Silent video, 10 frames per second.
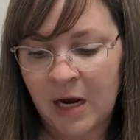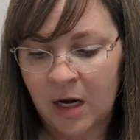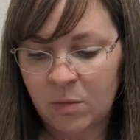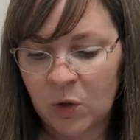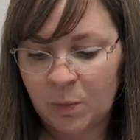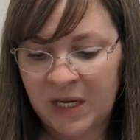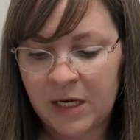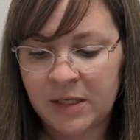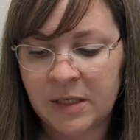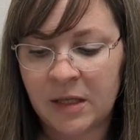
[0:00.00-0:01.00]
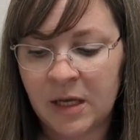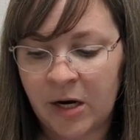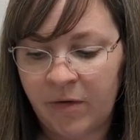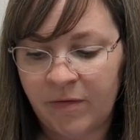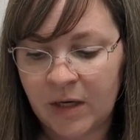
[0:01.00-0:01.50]
animal piece and then
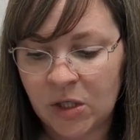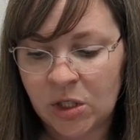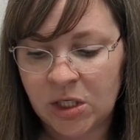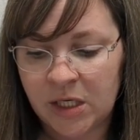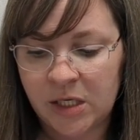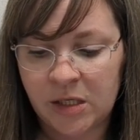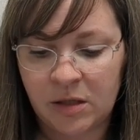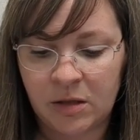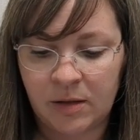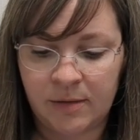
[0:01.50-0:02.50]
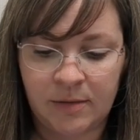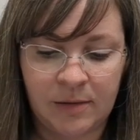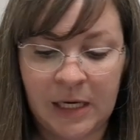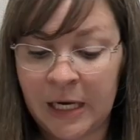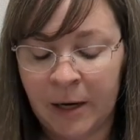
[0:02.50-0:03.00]
I finished it and
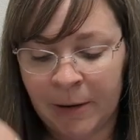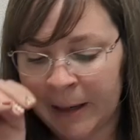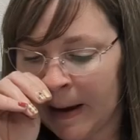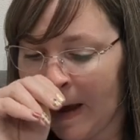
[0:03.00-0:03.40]
anyway